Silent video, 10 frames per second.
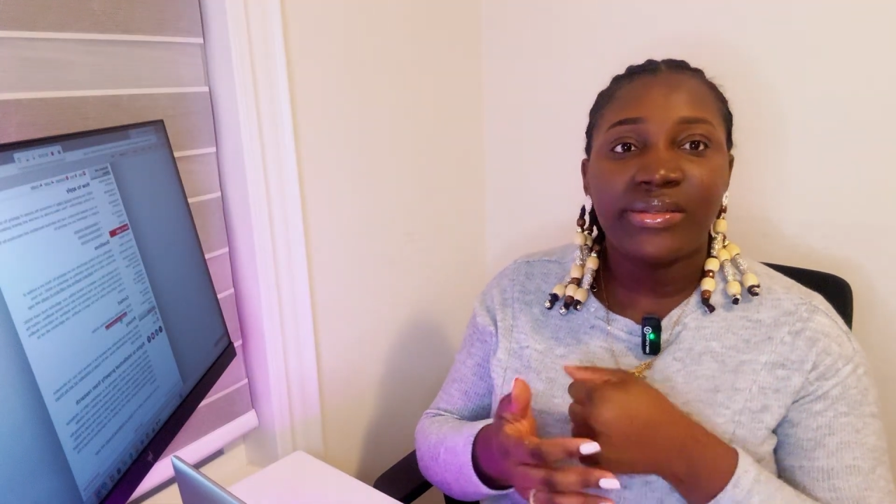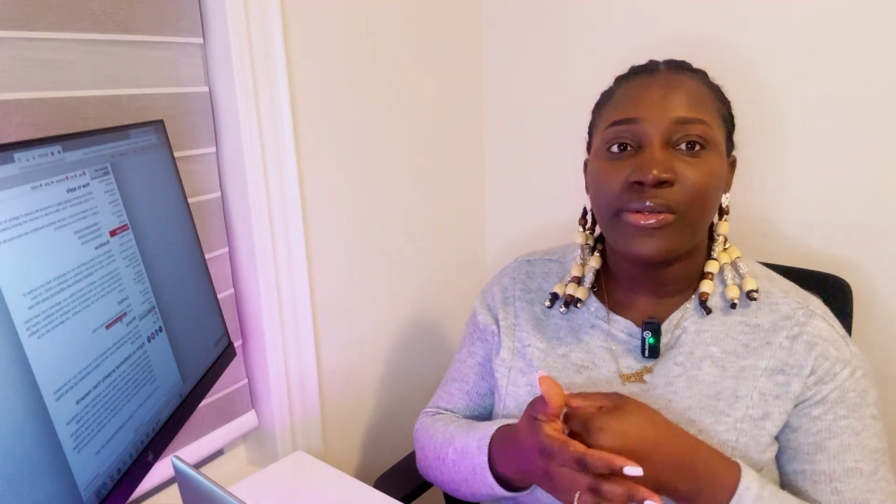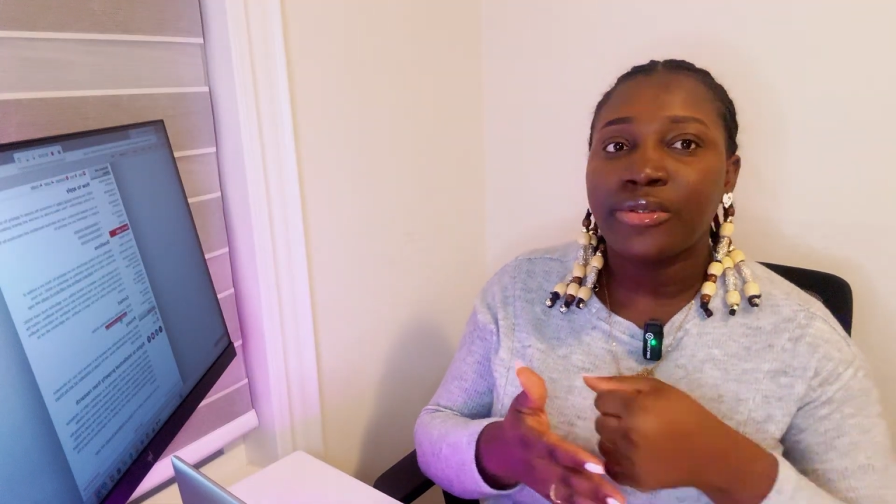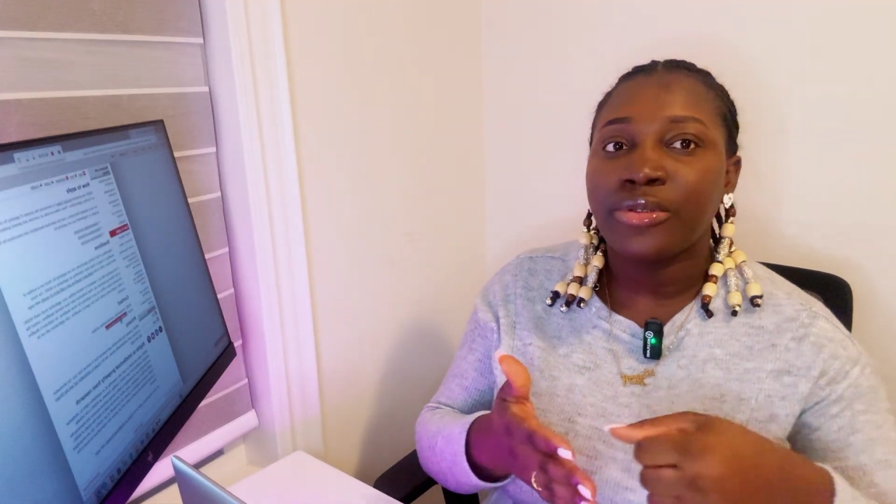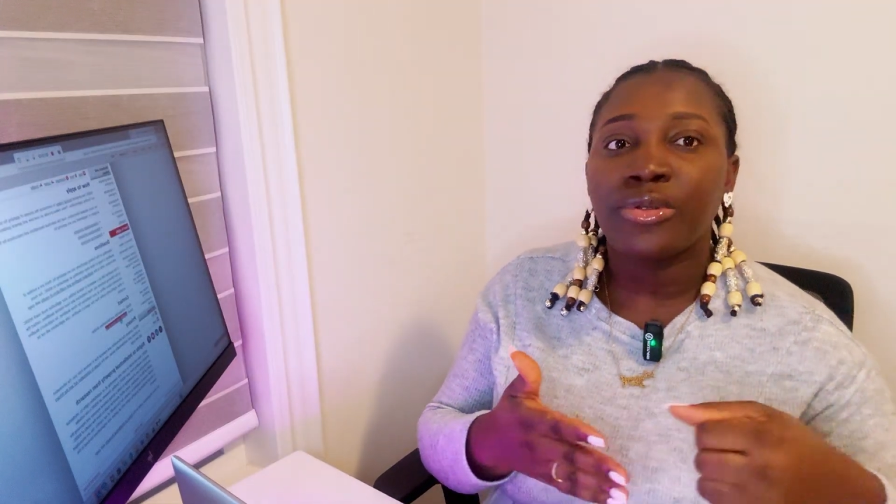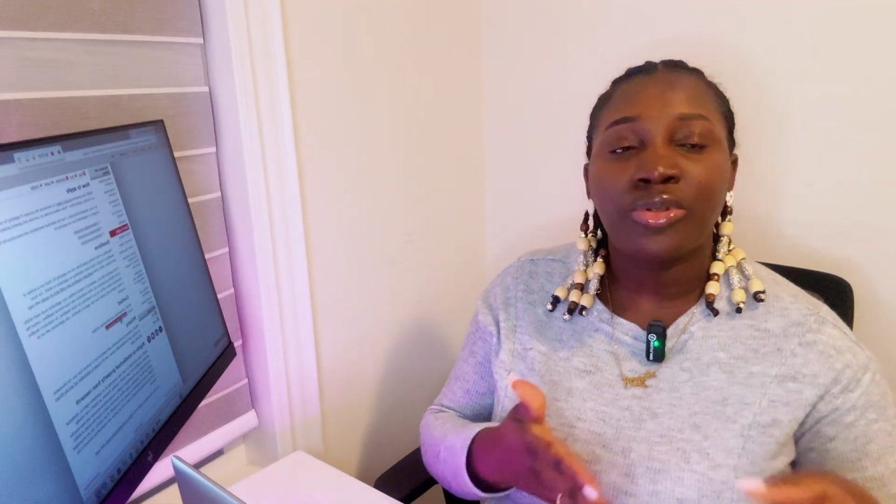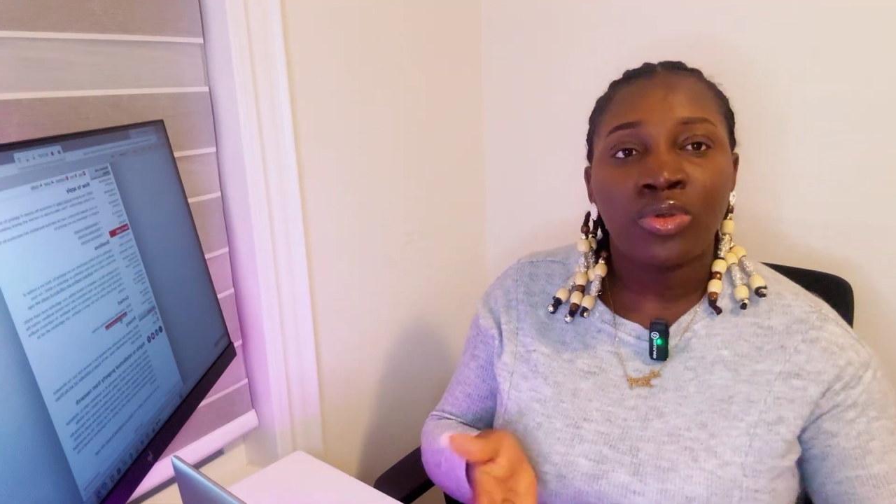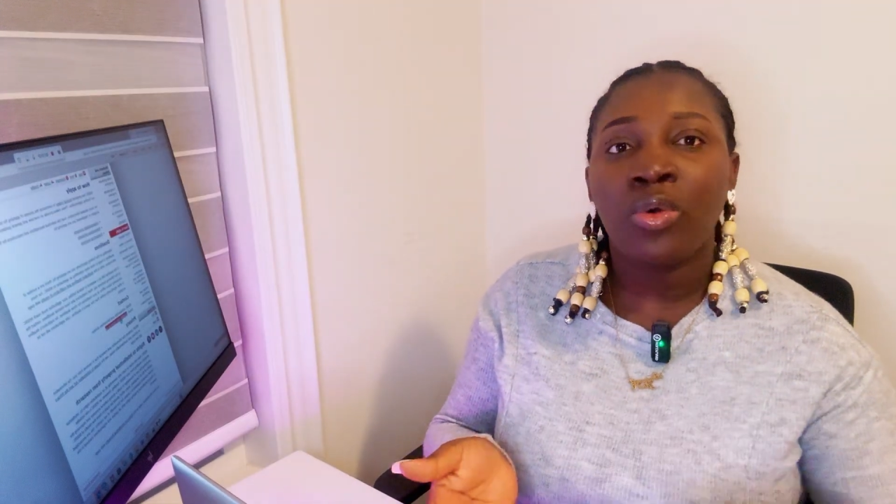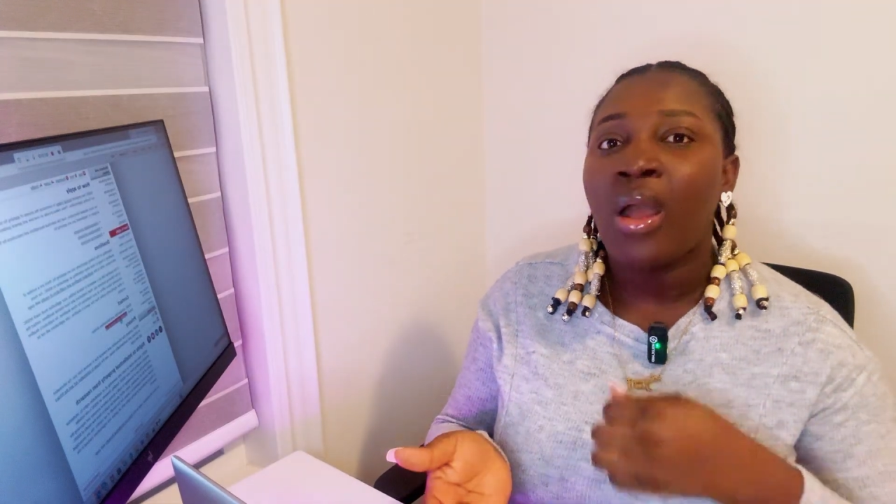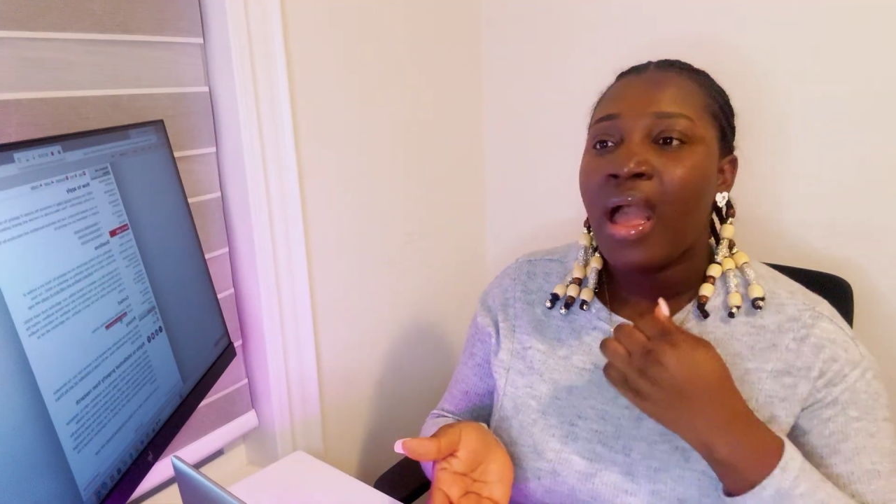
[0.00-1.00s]

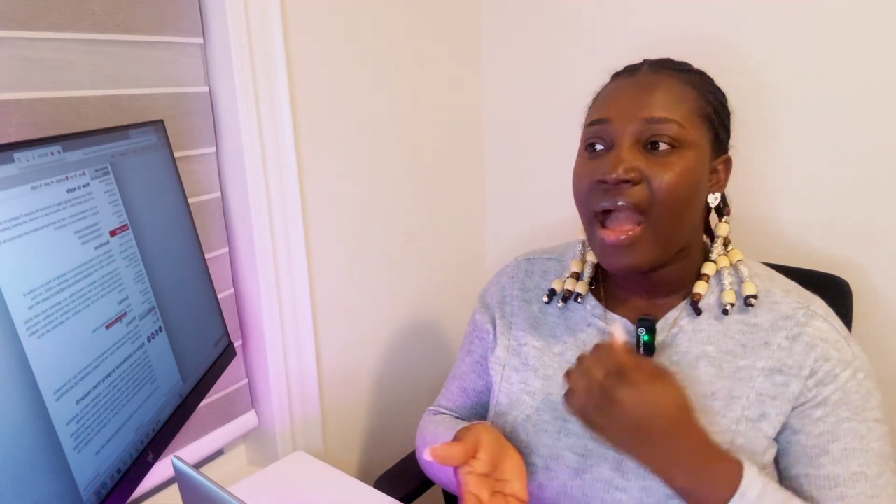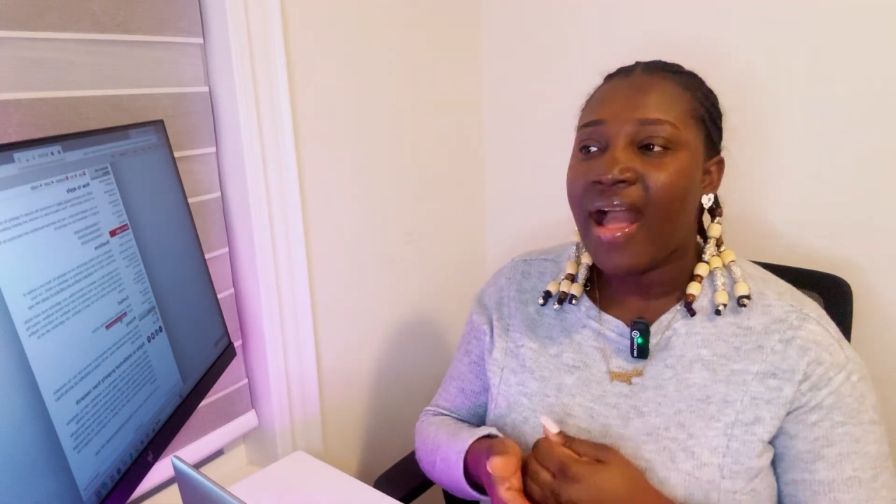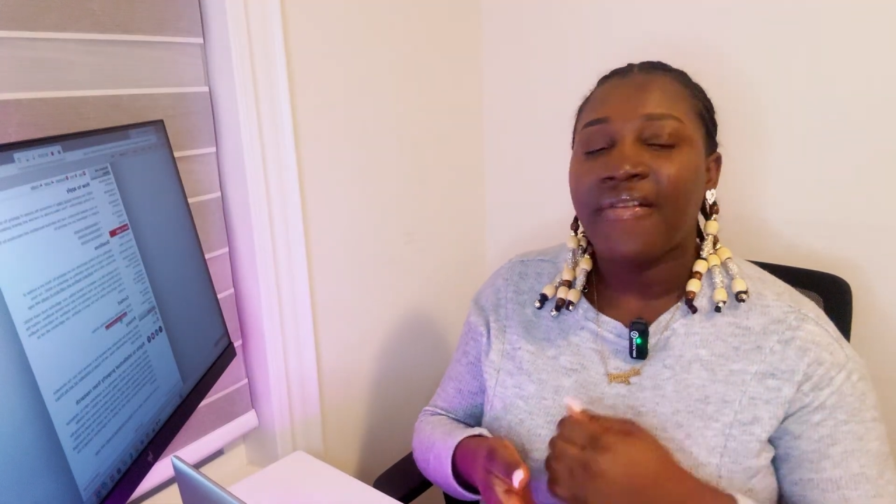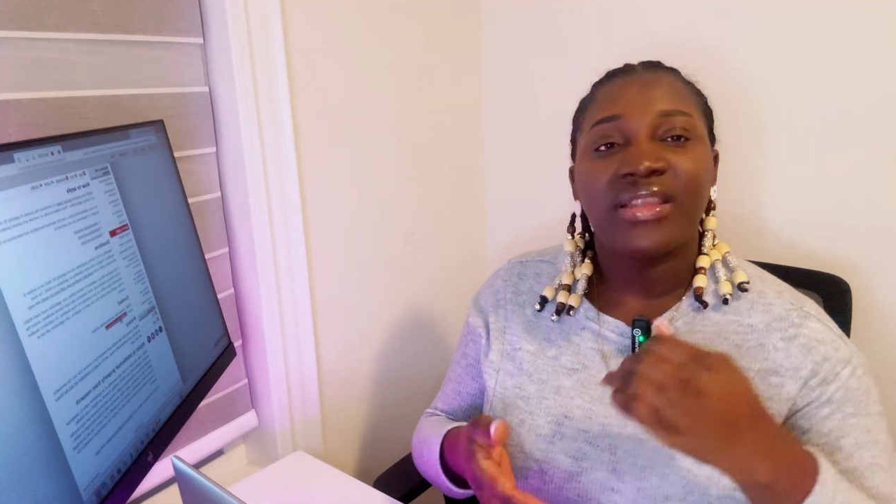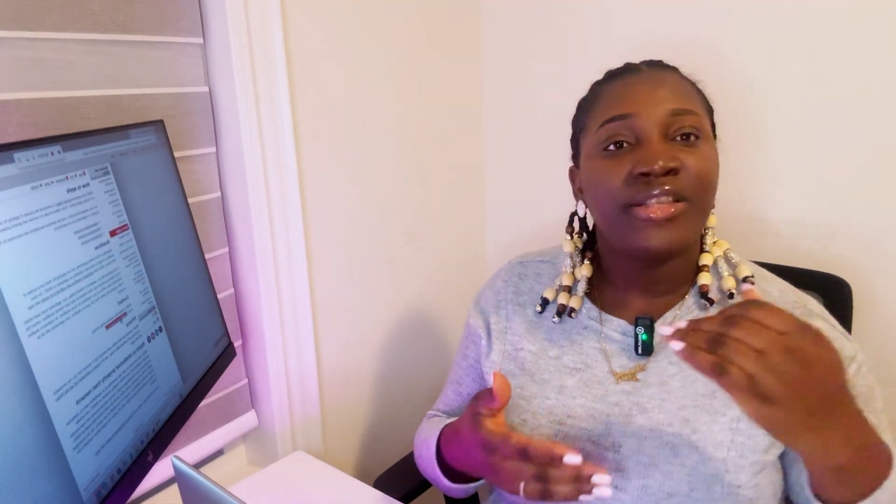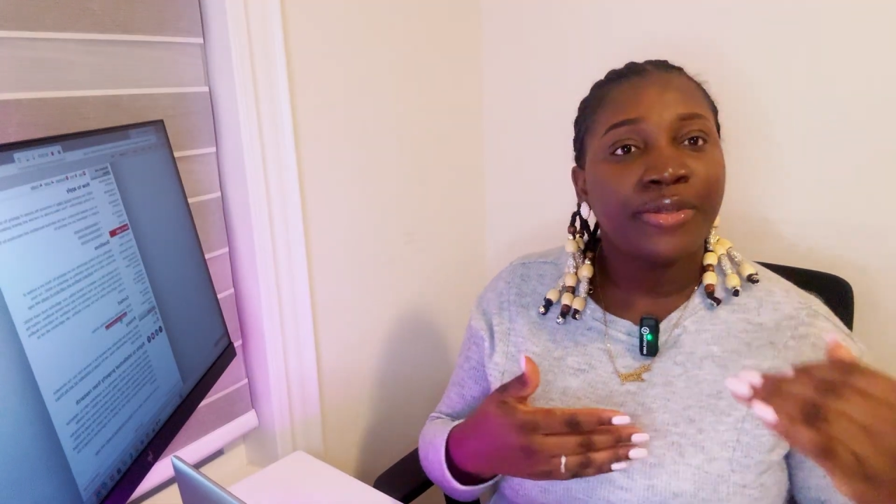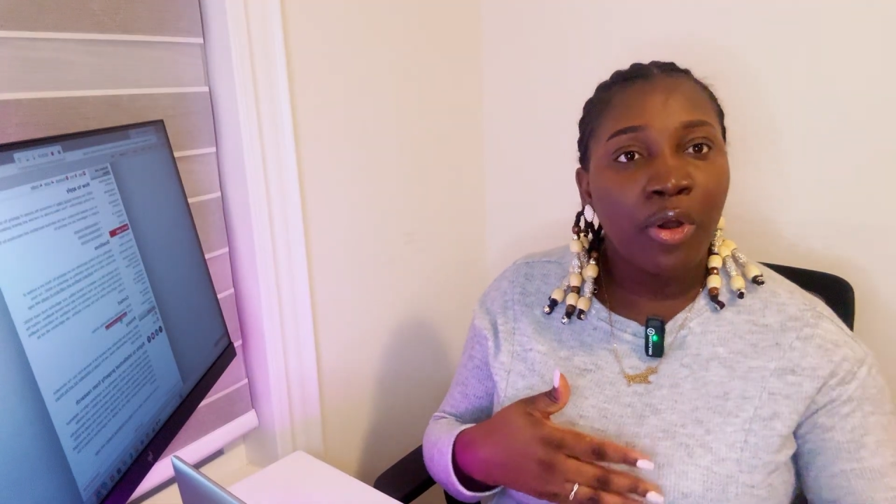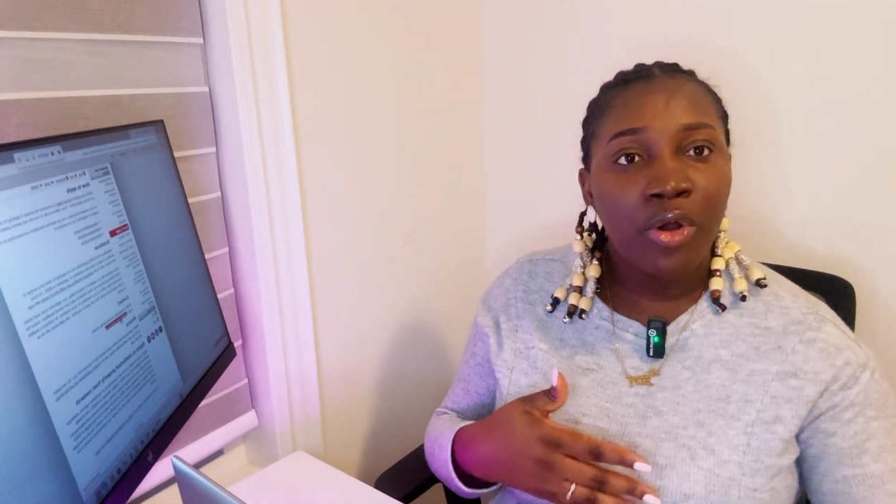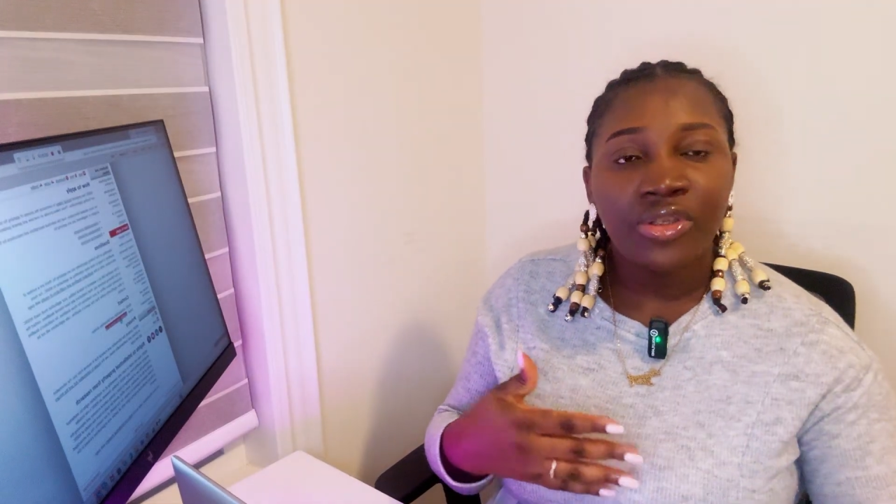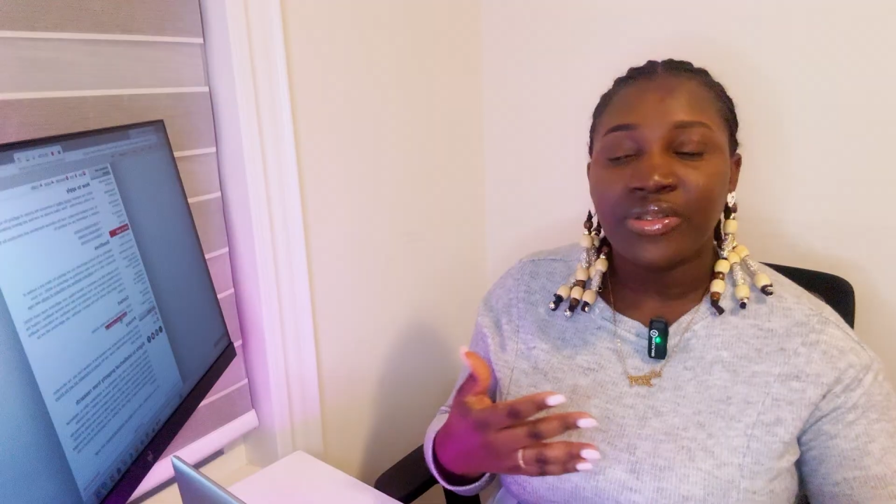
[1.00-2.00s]
so I have this
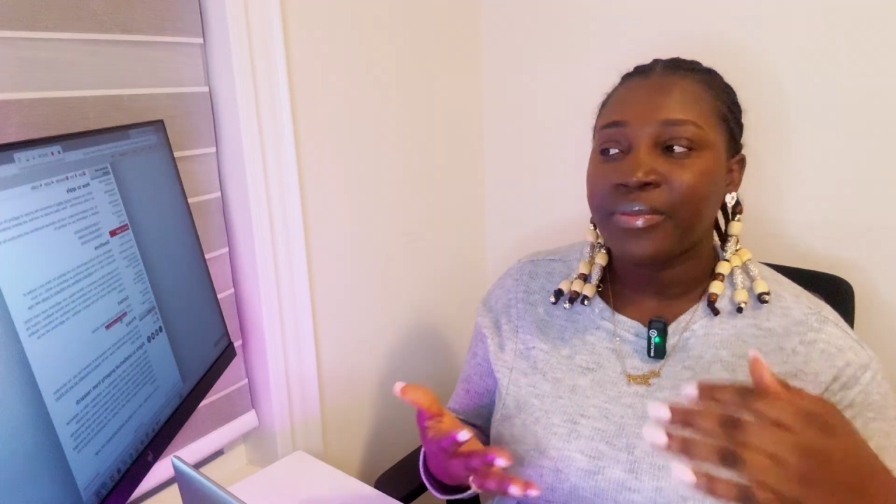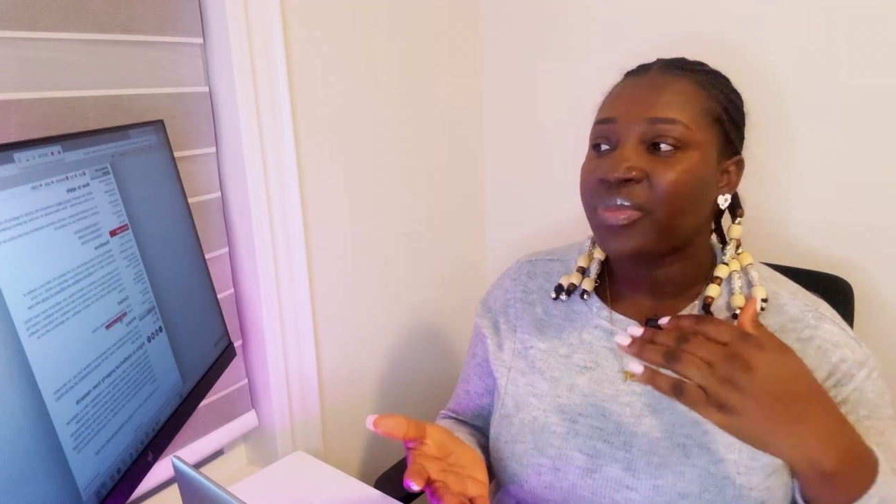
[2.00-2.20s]
course,